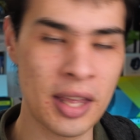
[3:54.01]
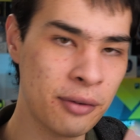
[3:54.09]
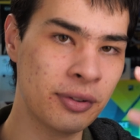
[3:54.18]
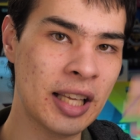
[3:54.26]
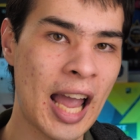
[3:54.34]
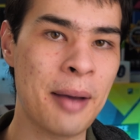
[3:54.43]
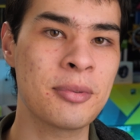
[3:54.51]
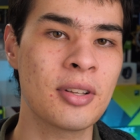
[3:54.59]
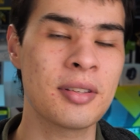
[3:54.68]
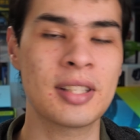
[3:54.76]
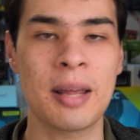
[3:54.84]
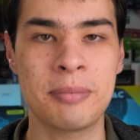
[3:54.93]
Thankfully,
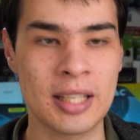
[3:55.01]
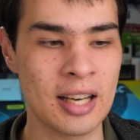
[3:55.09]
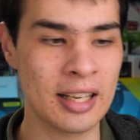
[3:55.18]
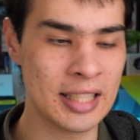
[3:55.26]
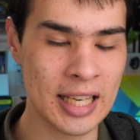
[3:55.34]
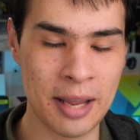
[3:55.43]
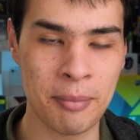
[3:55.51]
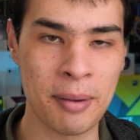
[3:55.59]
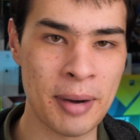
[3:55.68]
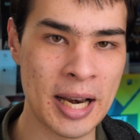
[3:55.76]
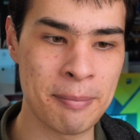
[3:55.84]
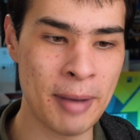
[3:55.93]
Amazon stepped in and I did get
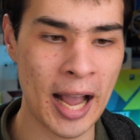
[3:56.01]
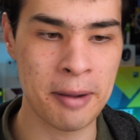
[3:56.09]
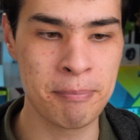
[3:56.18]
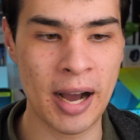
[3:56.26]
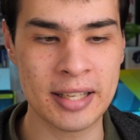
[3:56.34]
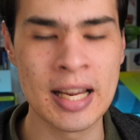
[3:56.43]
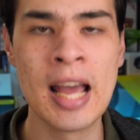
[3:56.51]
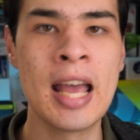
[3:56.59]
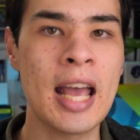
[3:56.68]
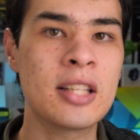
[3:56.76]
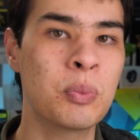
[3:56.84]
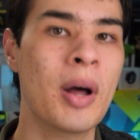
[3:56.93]
my money back, but
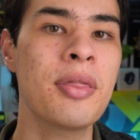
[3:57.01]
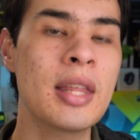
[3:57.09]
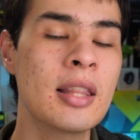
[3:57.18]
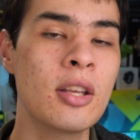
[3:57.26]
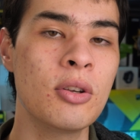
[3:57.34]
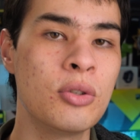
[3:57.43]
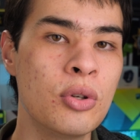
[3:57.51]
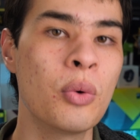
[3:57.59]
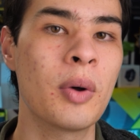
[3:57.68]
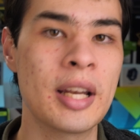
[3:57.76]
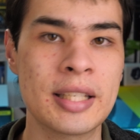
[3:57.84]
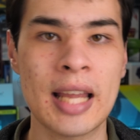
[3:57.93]
it's one thing that you do
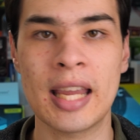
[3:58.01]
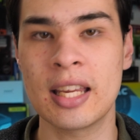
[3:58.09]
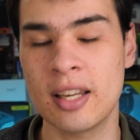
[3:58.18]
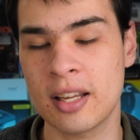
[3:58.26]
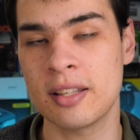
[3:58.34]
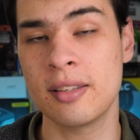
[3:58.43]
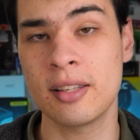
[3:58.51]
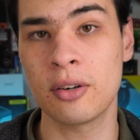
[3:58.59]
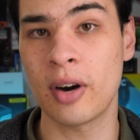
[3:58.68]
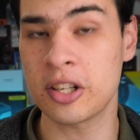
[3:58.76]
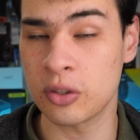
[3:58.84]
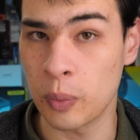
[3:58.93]
want to take into
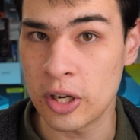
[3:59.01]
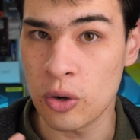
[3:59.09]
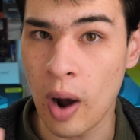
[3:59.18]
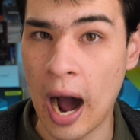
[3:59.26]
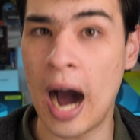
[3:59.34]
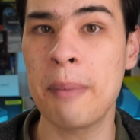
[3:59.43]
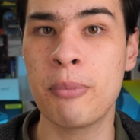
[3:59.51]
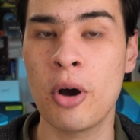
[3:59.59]
consideration when you are